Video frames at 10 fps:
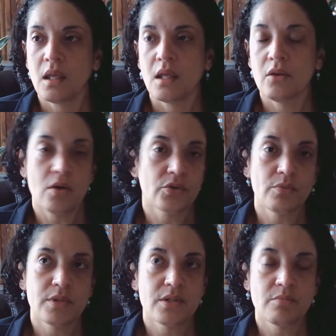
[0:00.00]

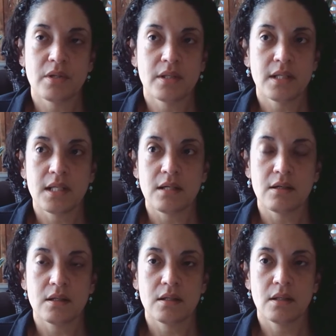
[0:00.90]
Long-term
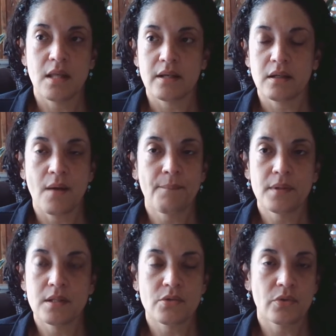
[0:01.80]
disability, a lot of
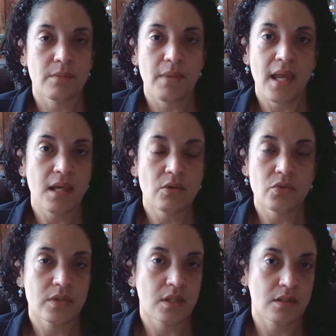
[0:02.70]
companies only pay you
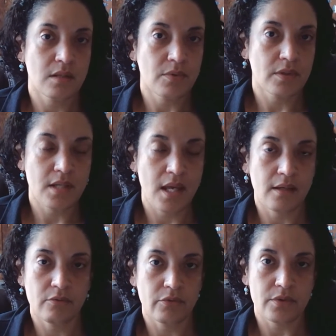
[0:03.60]
60% of your